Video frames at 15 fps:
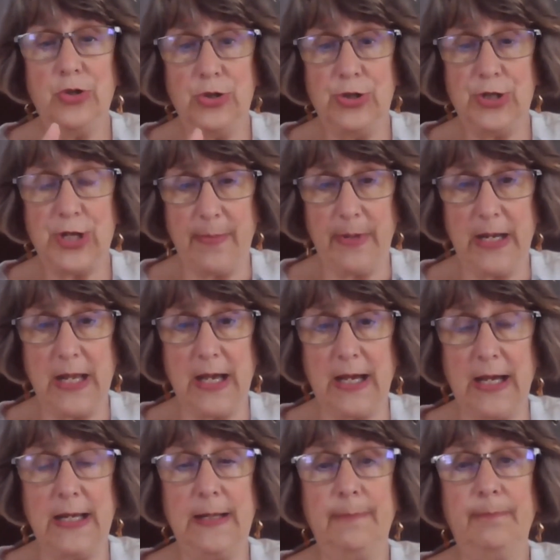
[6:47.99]

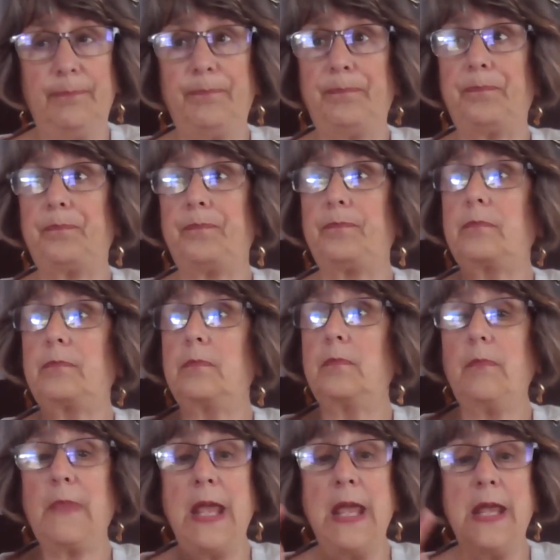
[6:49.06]
Gemini,
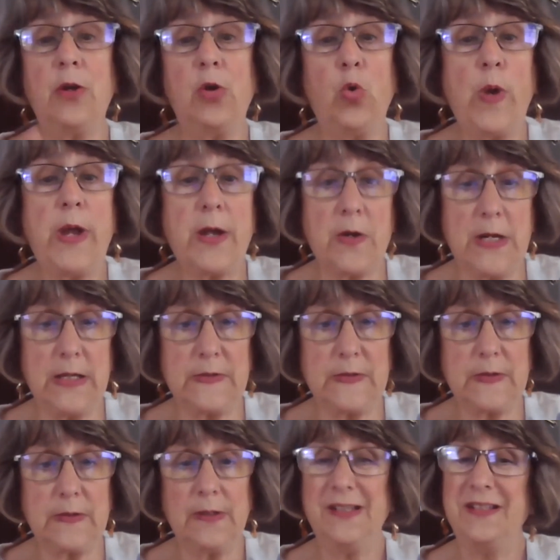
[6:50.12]
and
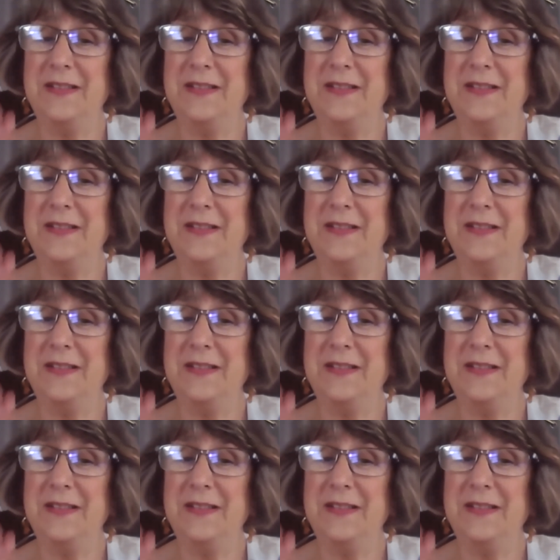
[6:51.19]
Aquarius.